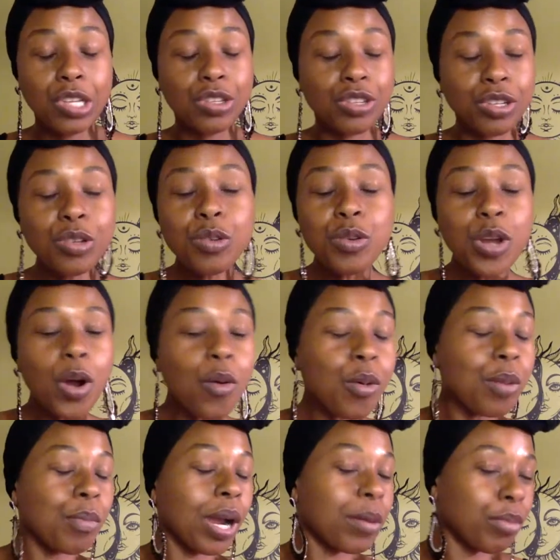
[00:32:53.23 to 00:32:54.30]
Do you know
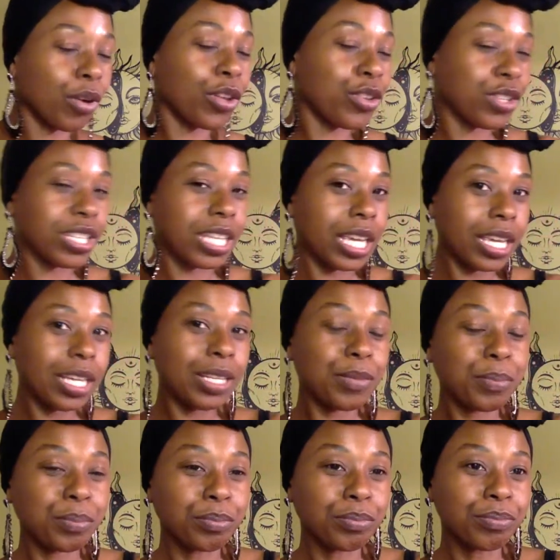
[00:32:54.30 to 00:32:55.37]
what my brother said?
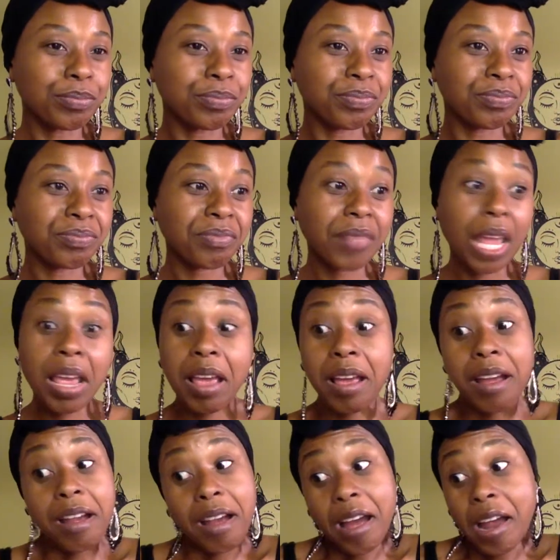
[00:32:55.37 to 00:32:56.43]

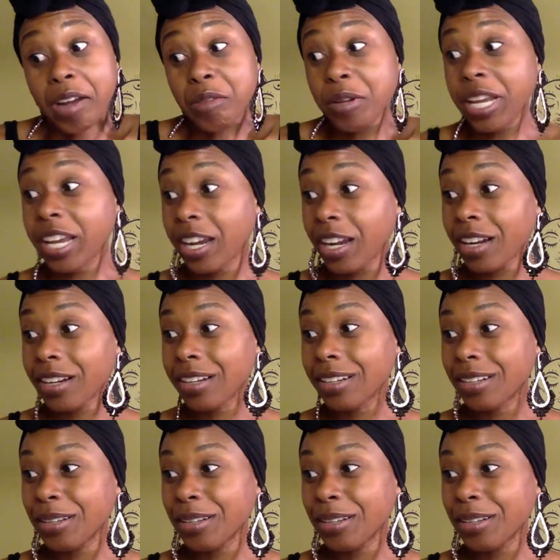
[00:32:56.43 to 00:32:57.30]
I don't care.